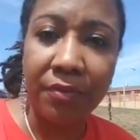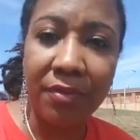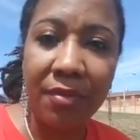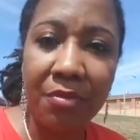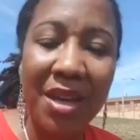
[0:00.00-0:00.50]

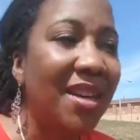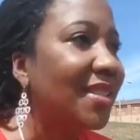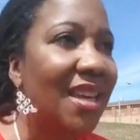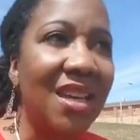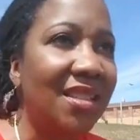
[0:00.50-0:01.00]
Because
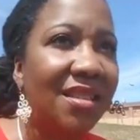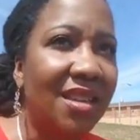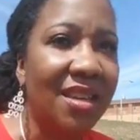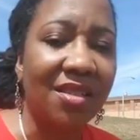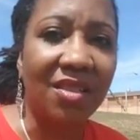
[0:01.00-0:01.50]
the
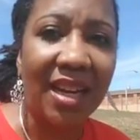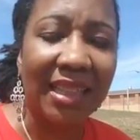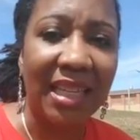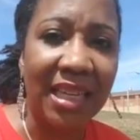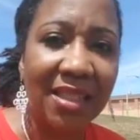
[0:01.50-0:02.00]
incidents are not
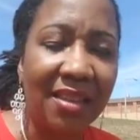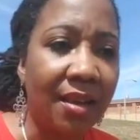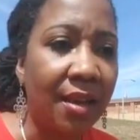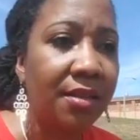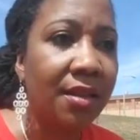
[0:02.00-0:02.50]
the
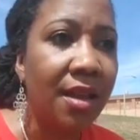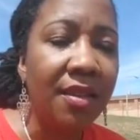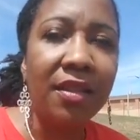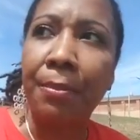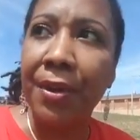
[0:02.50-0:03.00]
incidents.
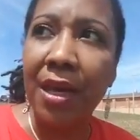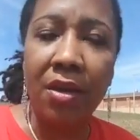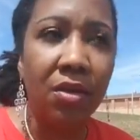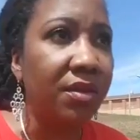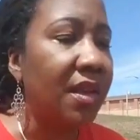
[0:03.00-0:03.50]
The
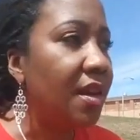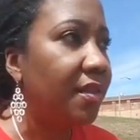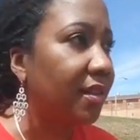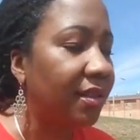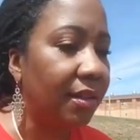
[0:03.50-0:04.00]
bills,
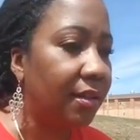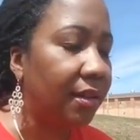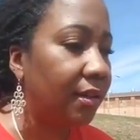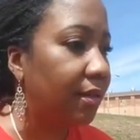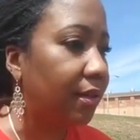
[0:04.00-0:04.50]

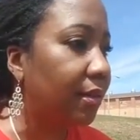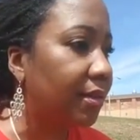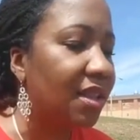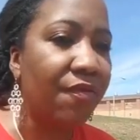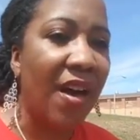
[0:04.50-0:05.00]
the
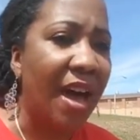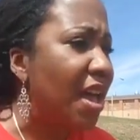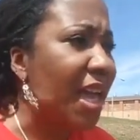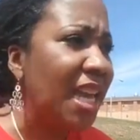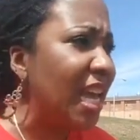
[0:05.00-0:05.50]
survive,
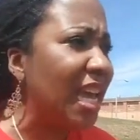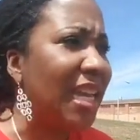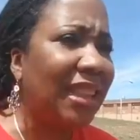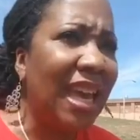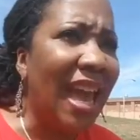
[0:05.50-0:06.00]

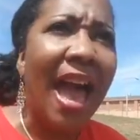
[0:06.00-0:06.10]
anything.